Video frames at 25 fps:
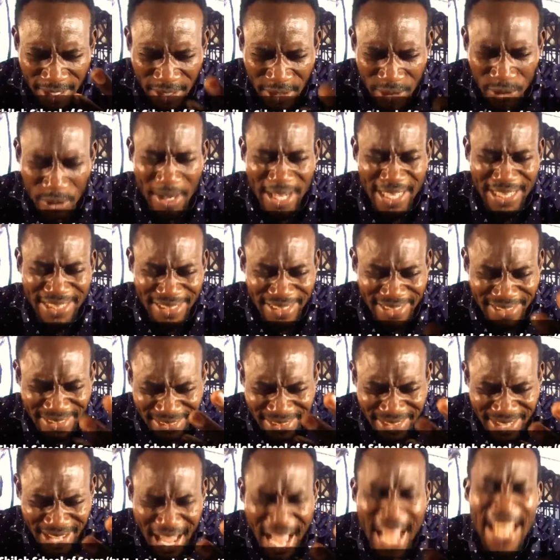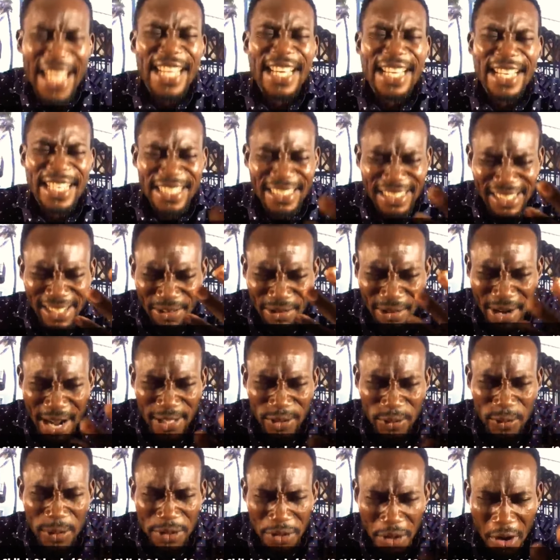So it is there he
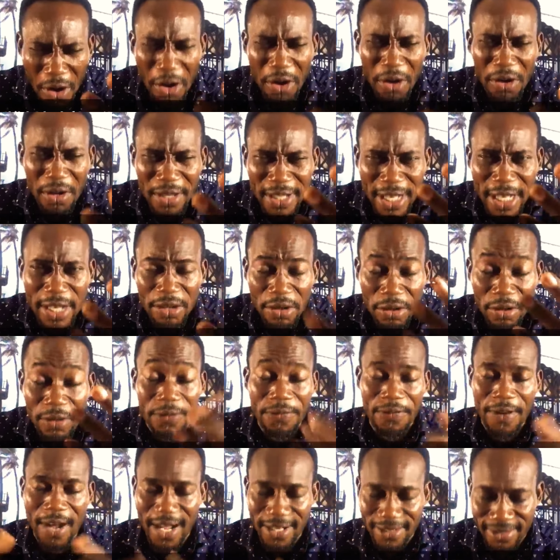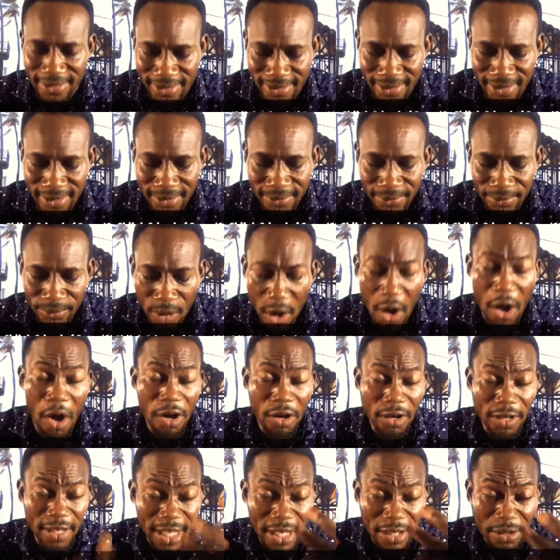interacts with all the known facts,
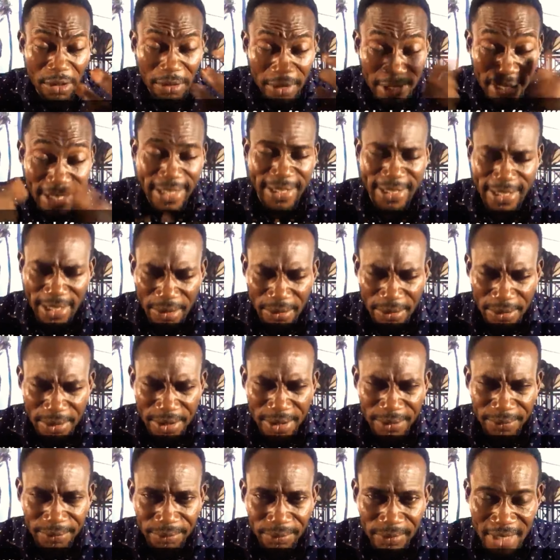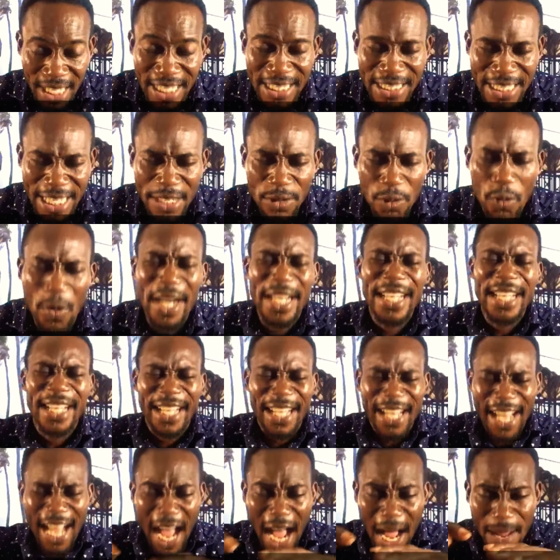all the known details. And then when he
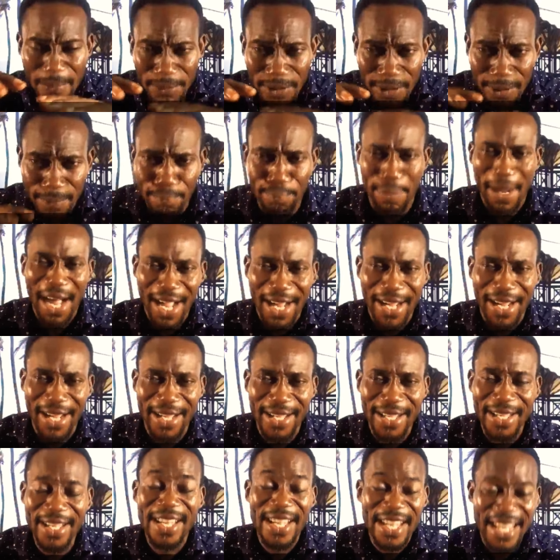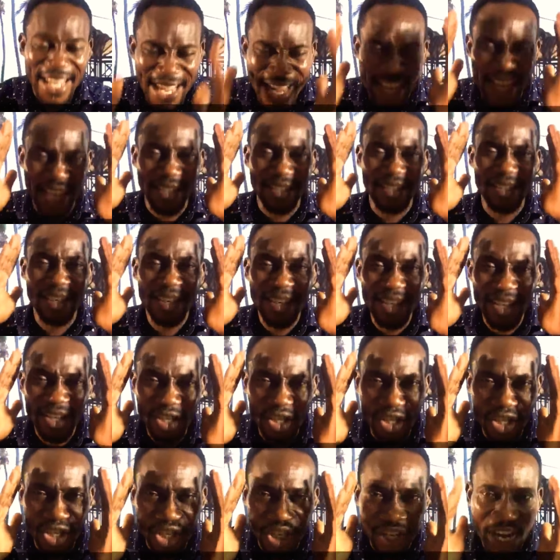comes back, he is
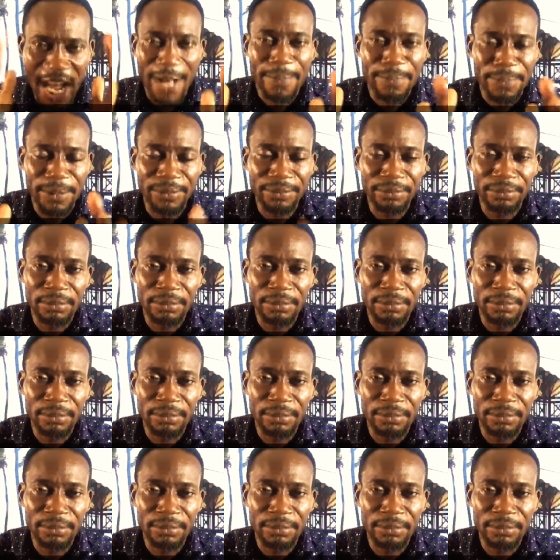sharp.